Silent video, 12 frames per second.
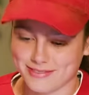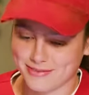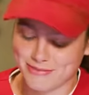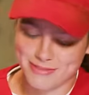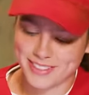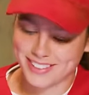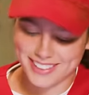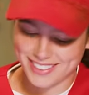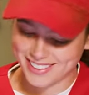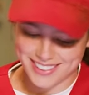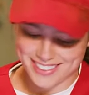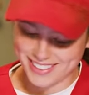Heck
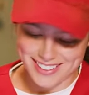it, Emu!